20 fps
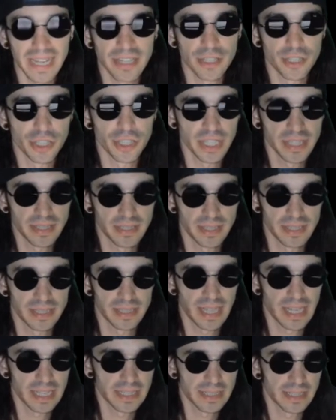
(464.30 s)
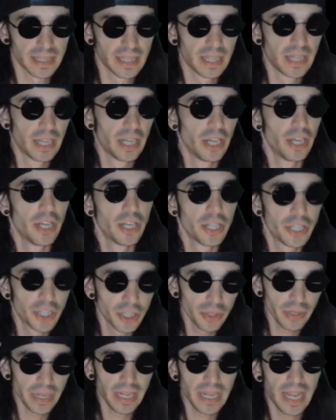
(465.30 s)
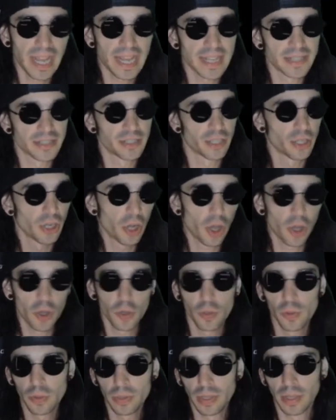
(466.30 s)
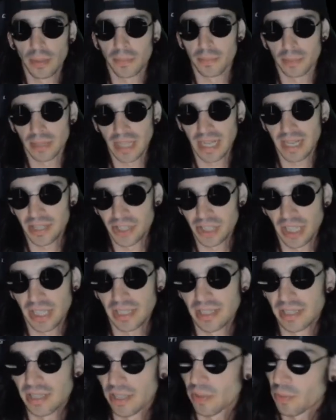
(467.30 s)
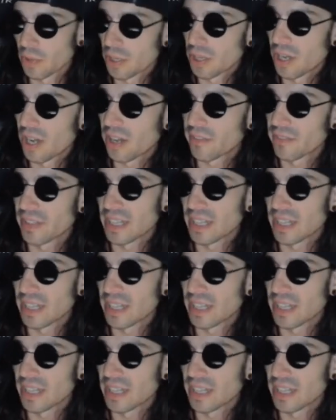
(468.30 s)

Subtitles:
gist, is that Curate has their own blockchain that they run off,